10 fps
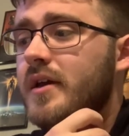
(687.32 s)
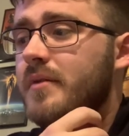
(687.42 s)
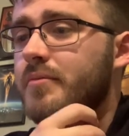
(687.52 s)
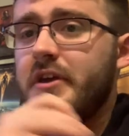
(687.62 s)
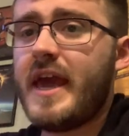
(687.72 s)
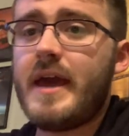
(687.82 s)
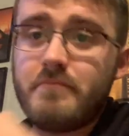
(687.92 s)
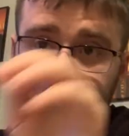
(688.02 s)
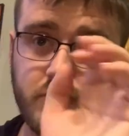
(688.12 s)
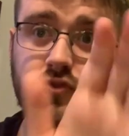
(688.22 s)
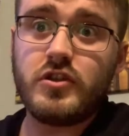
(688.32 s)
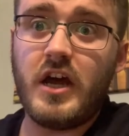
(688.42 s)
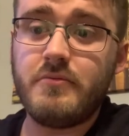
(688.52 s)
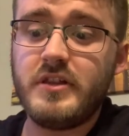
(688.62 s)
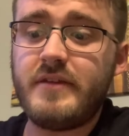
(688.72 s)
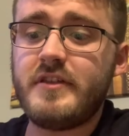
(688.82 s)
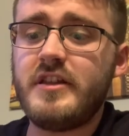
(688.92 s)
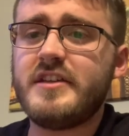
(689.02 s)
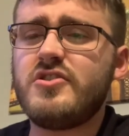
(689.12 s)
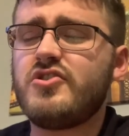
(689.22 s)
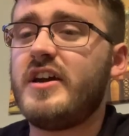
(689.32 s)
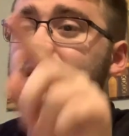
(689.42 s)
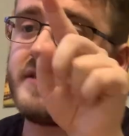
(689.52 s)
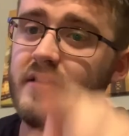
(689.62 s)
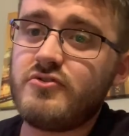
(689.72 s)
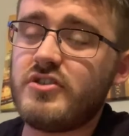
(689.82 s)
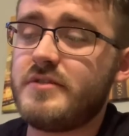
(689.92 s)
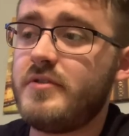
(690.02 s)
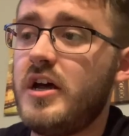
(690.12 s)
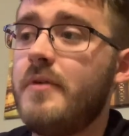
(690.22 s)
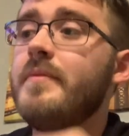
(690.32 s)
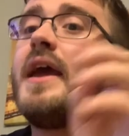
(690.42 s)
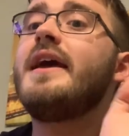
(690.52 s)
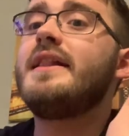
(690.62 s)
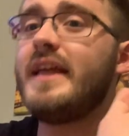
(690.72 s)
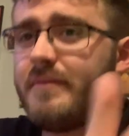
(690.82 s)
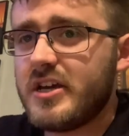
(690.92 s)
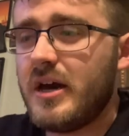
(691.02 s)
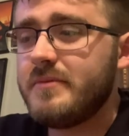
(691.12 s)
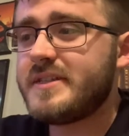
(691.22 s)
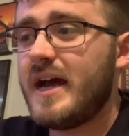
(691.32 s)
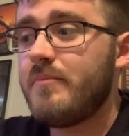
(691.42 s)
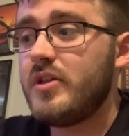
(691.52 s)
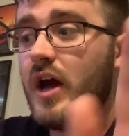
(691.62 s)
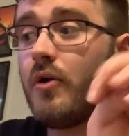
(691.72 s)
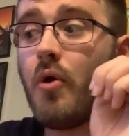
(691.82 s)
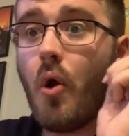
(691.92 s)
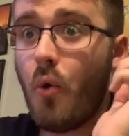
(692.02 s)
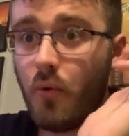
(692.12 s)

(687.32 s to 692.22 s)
But yeah, I will leave the link to the trailer down in the description below. Leave your comments down below.